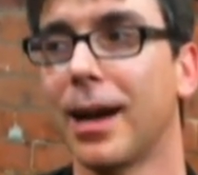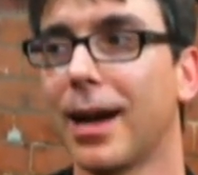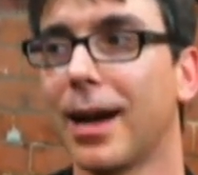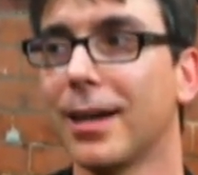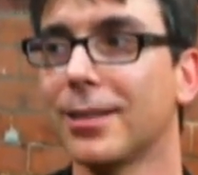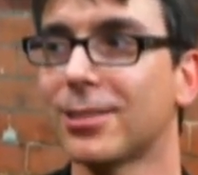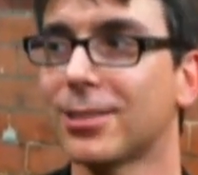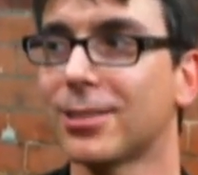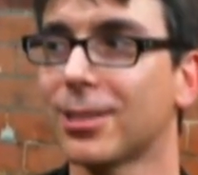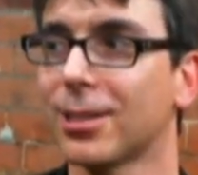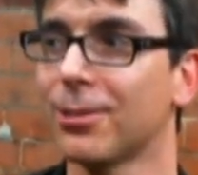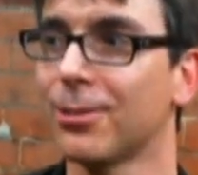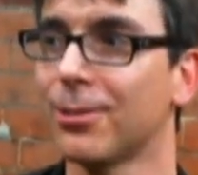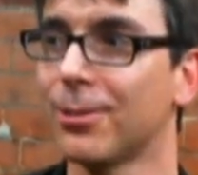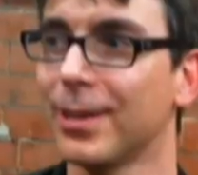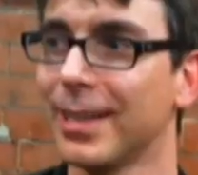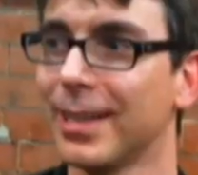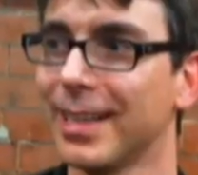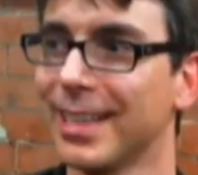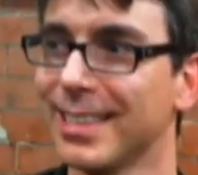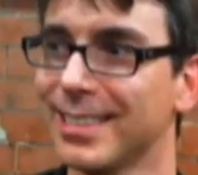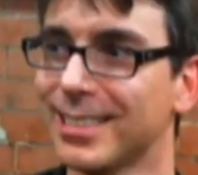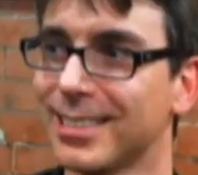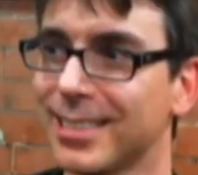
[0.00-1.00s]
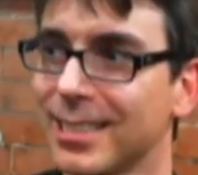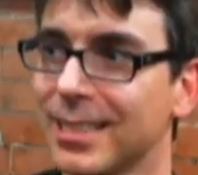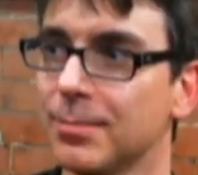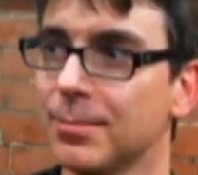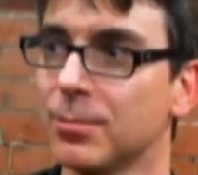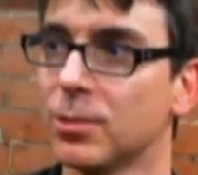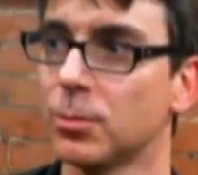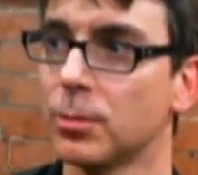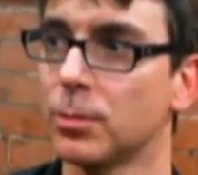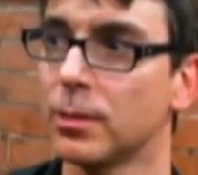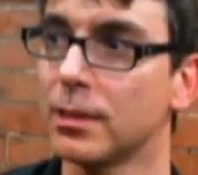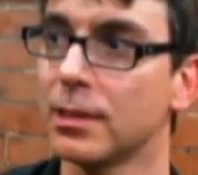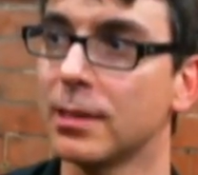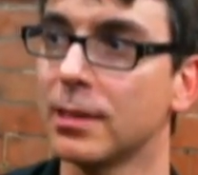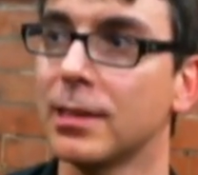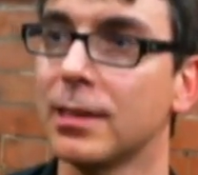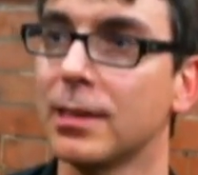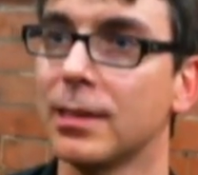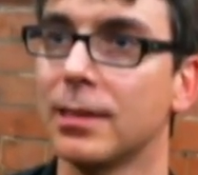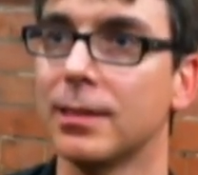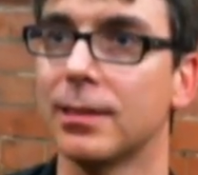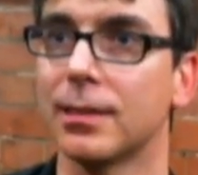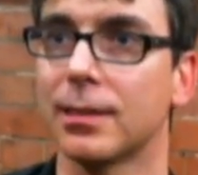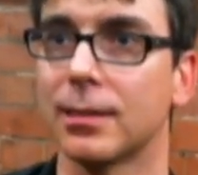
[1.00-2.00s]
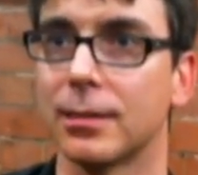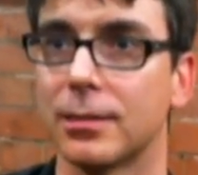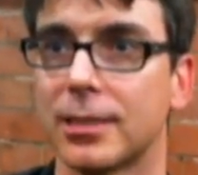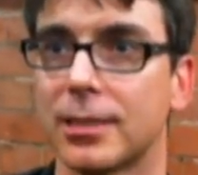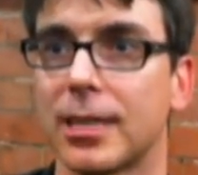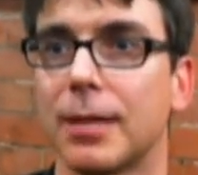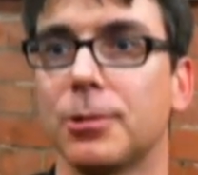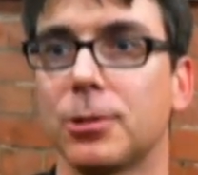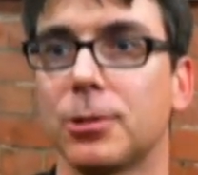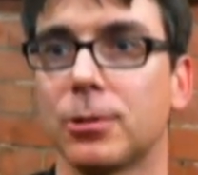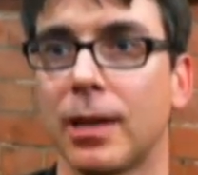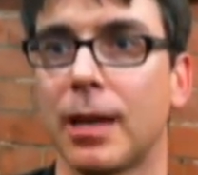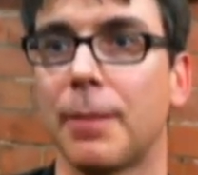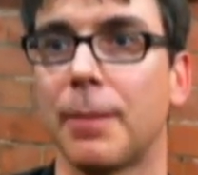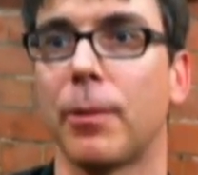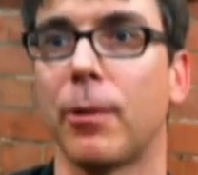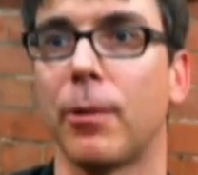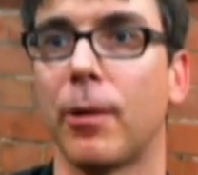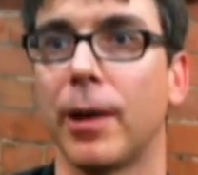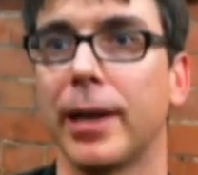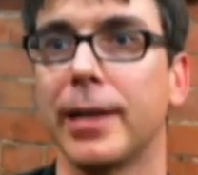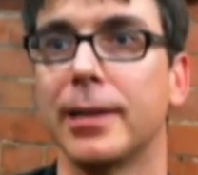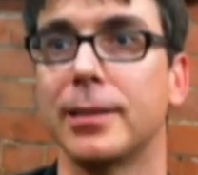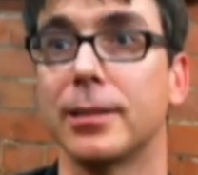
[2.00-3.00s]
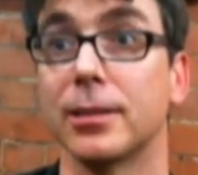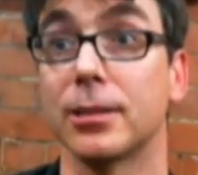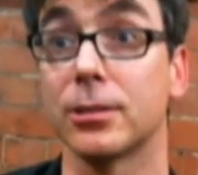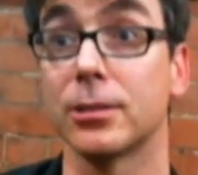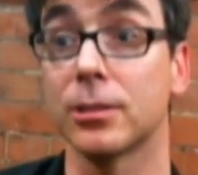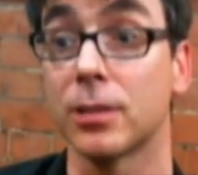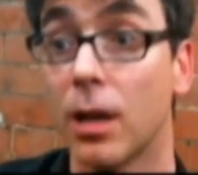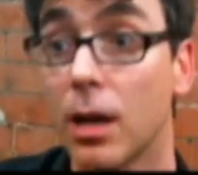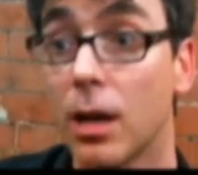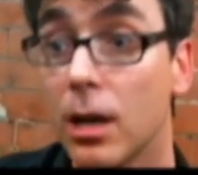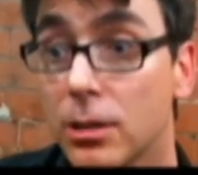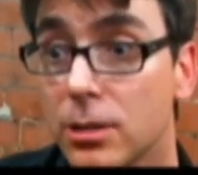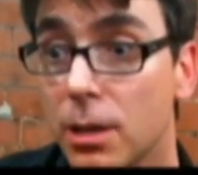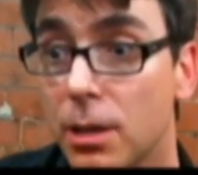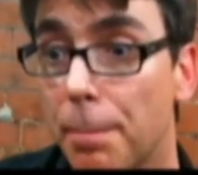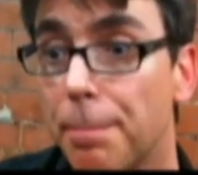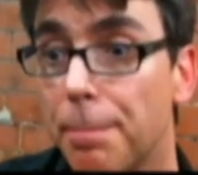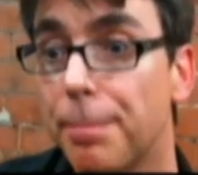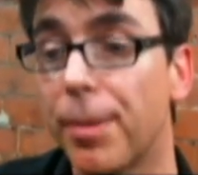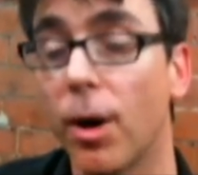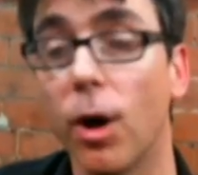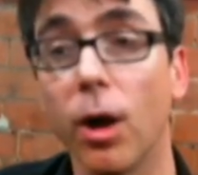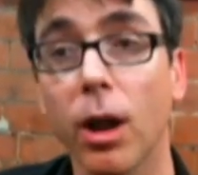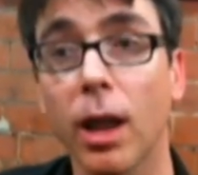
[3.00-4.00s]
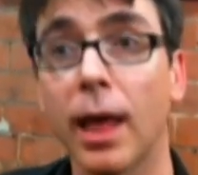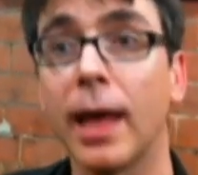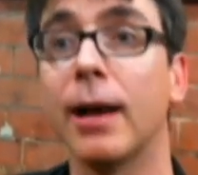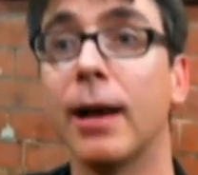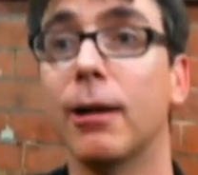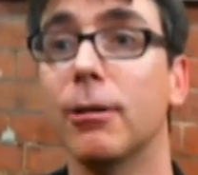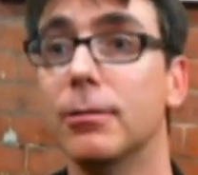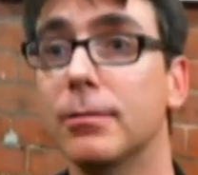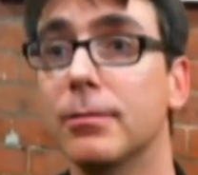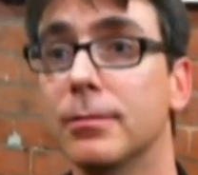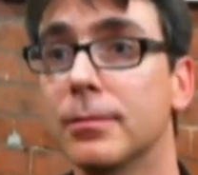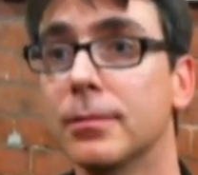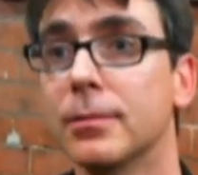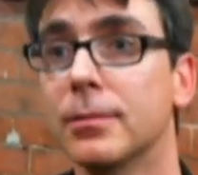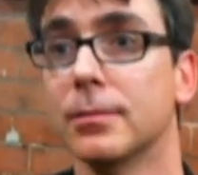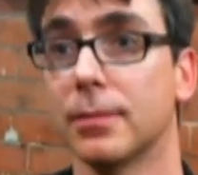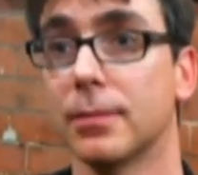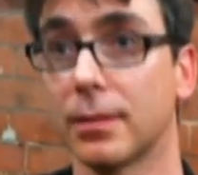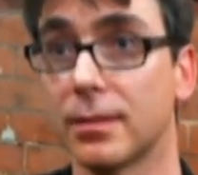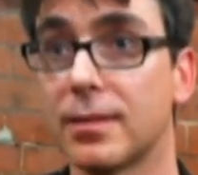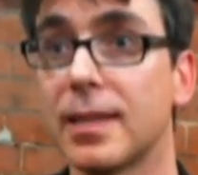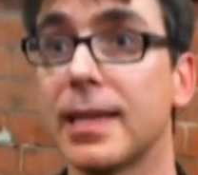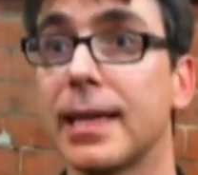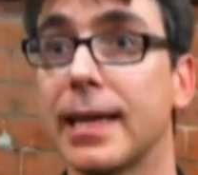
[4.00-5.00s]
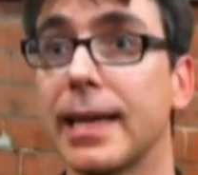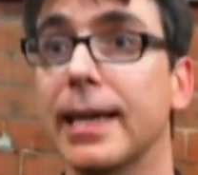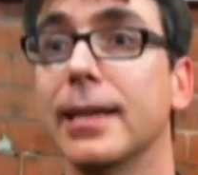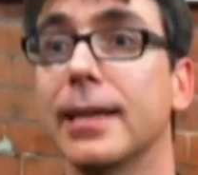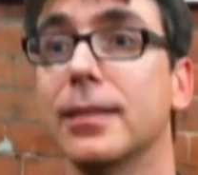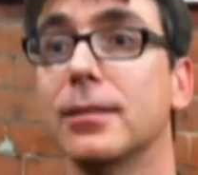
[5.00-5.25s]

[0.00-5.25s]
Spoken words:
And so it seems we need a conceptual apparatus to pull out the thing